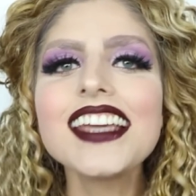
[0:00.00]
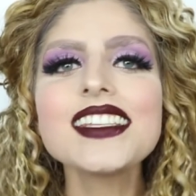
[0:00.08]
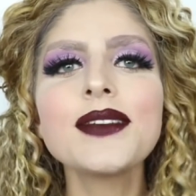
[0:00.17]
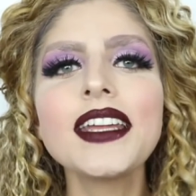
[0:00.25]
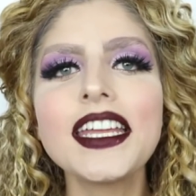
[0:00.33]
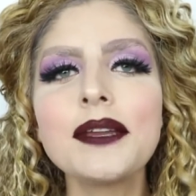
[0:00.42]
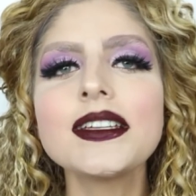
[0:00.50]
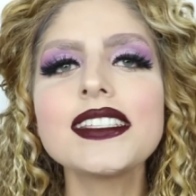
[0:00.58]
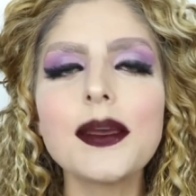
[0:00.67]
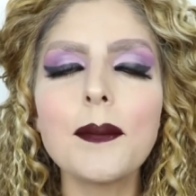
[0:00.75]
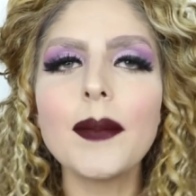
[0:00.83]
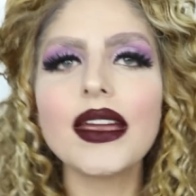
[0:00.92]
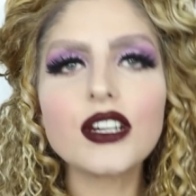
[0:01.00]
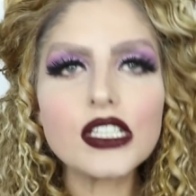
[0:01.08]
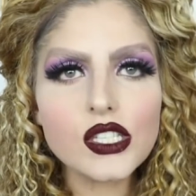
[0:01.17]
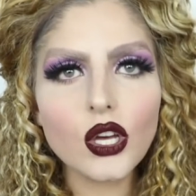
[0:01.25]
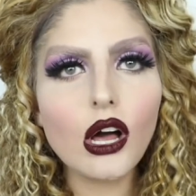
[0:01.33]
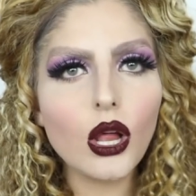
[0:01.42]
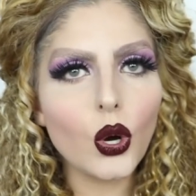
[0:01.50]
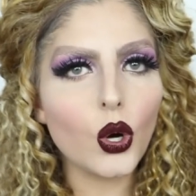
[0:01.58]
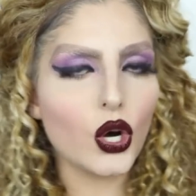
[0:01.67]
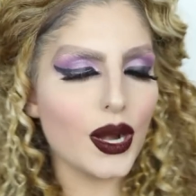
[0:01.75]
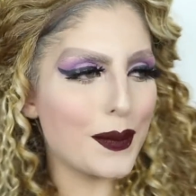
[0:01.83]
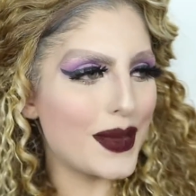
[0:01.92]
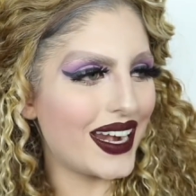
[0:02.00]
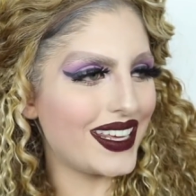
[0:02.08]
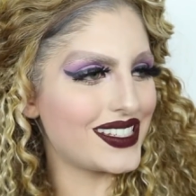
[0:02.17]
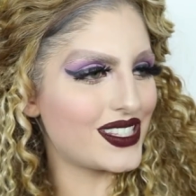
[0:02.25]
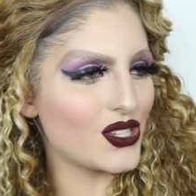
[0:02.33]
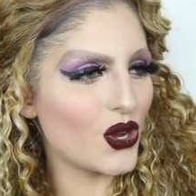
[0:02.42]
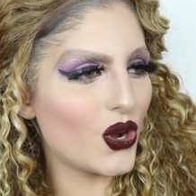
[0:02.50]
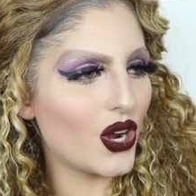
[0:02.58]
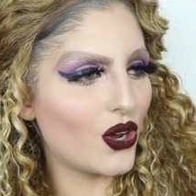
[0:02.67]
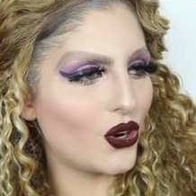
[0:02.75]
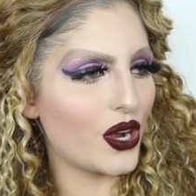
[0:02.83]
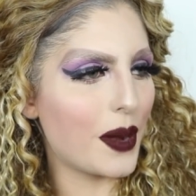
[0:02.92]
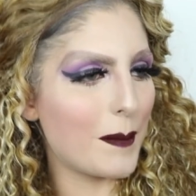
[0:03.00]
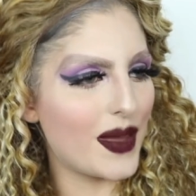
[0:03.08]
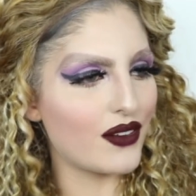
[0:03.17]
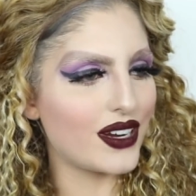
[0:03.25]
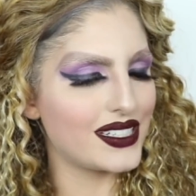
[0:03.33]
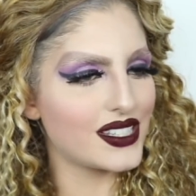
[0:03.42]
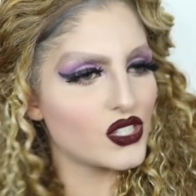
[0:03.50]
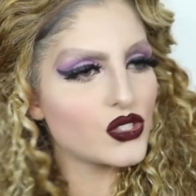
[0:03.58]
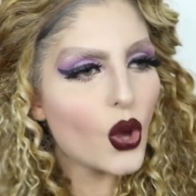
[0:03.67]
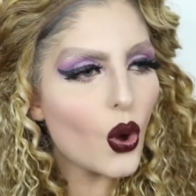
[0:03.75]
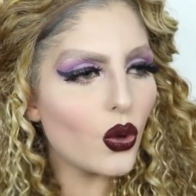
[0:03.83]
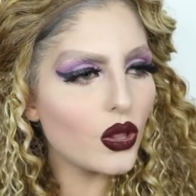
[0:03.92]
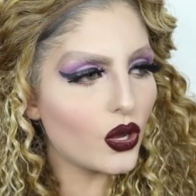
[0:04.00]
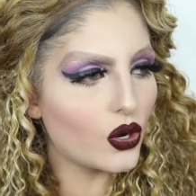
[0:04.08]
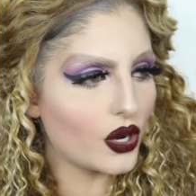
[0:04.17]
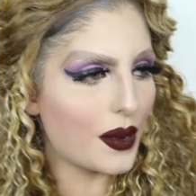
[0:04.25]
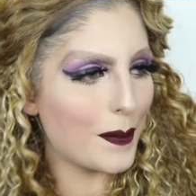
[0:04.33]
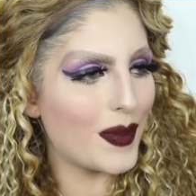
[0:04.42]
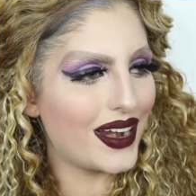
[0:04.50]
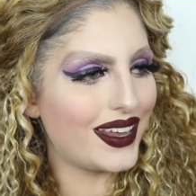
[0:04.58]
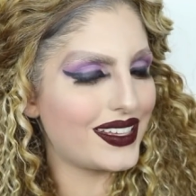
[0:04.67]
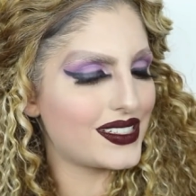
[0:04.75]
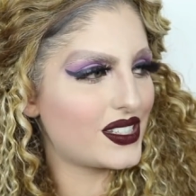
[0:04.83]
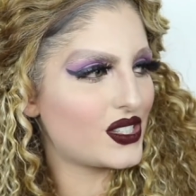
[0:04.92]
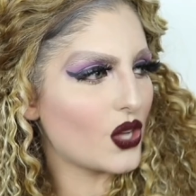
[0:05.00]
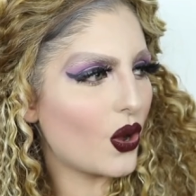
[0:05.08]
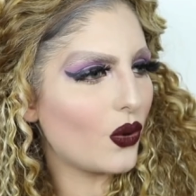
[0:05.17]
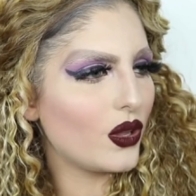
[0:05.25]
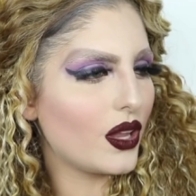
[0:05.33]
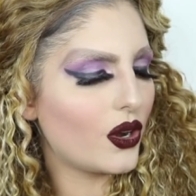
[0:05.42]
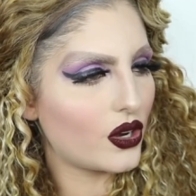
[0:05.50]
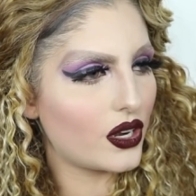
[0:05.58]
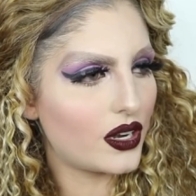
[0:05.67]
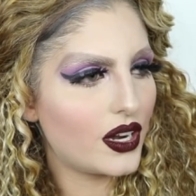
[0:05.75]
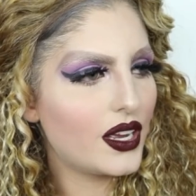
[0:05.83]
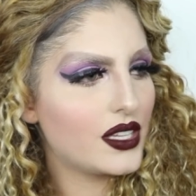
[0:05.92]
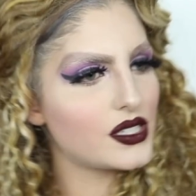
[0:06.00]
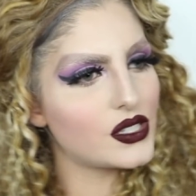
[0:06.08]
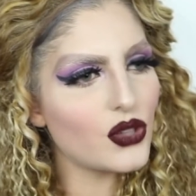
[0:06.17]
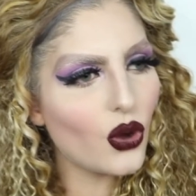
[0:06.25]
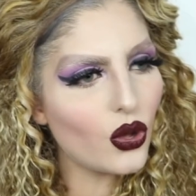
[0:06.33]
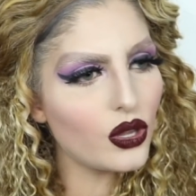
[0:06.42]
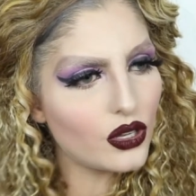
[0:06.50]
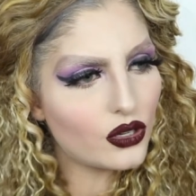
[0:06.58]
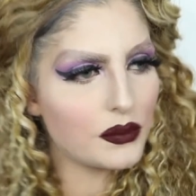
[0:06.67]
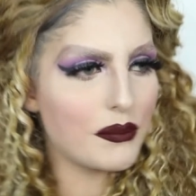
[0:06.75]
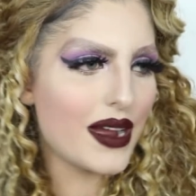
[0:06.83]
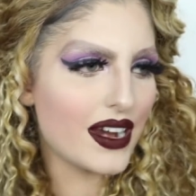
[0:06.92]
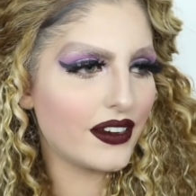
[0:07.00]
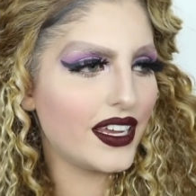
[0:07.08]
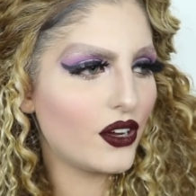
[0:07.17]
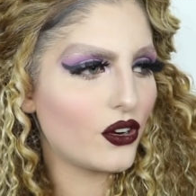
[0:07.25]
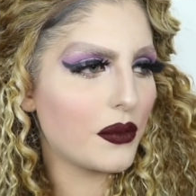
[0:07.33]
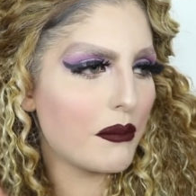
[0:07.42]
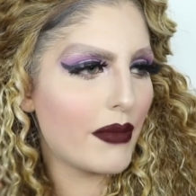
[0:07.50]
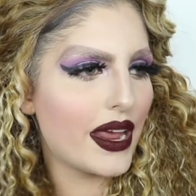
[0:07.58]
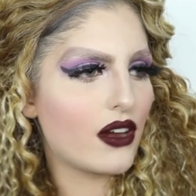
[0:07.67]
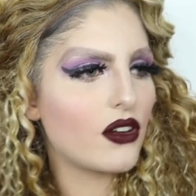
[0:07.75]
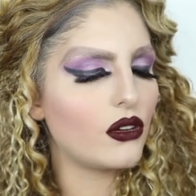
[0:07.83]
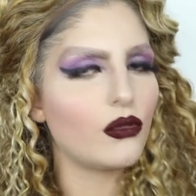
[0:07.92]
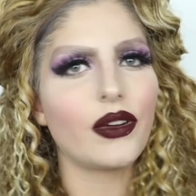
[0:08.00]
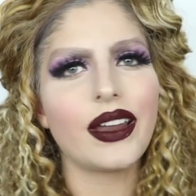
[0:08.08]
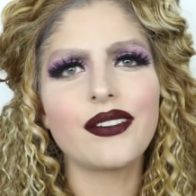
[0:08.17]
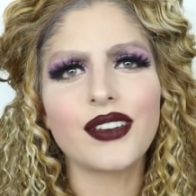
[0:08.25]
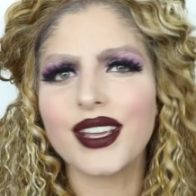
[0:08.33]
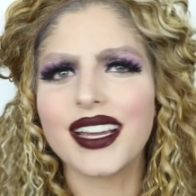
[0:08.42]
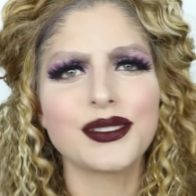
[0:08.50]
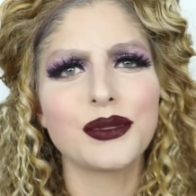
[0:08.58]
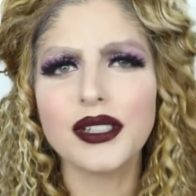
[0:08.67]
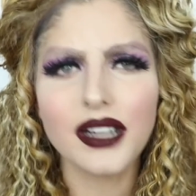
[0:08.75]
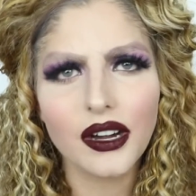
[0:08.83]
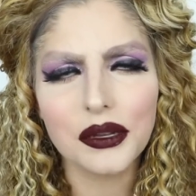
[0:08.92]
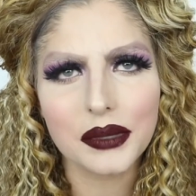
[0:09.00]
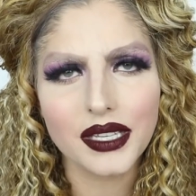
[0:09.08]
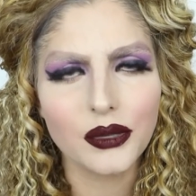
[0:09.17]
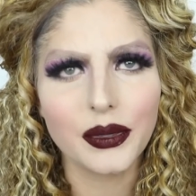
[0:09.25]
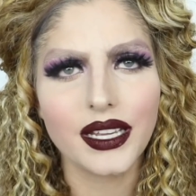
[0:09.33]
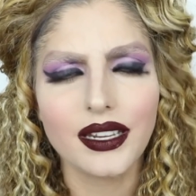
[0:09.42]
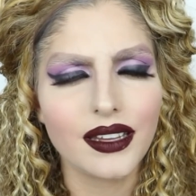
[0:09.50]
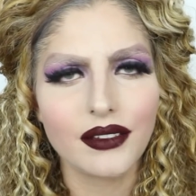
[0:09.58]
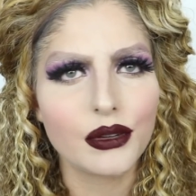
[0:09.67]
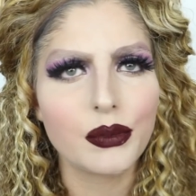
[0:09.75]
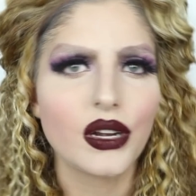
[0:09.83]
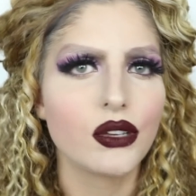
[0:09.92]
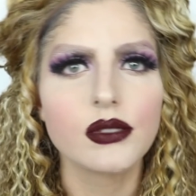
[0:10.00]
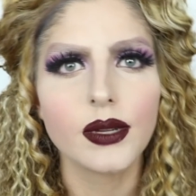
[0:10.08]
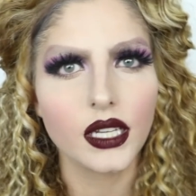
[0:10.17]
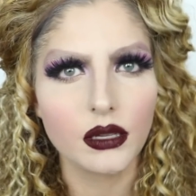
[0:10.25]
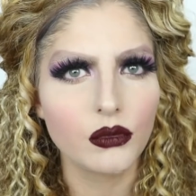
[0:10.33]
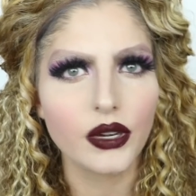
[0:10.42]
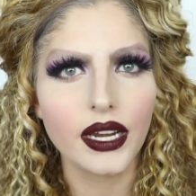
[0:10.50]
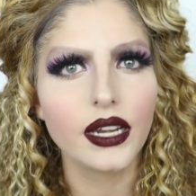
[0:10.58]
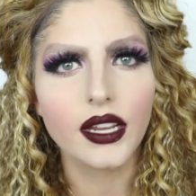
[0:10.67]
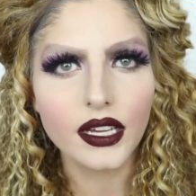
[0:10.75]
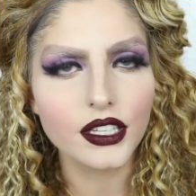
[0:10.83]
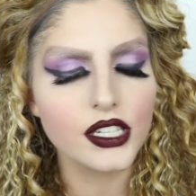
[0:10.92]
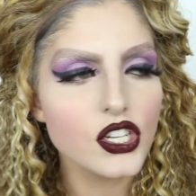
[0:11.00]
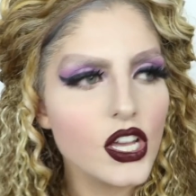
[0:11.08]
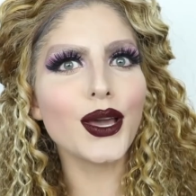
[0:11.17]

guys, my name is Marisol or Marisol or Marysol or Marisol or Sol or Mary or Mare or whatever you guys want to call me. Nobody can ever pronounce my name right in English.